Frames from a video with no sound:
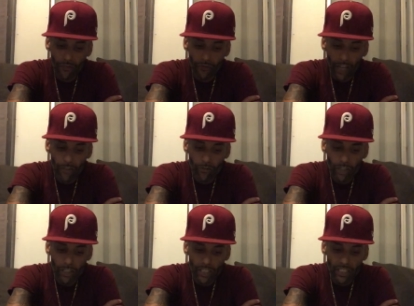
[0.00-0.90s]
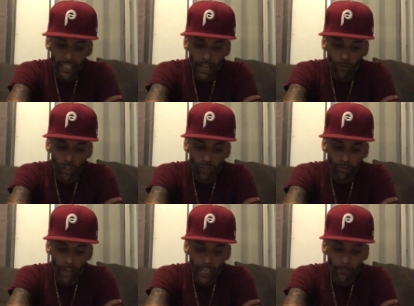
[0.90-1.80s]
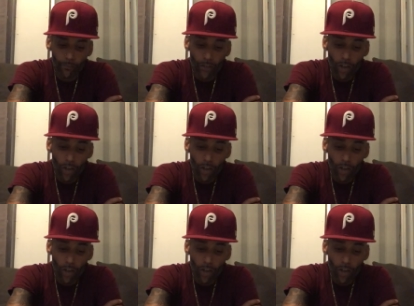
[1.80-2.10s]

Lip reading: your favorite sandwich spread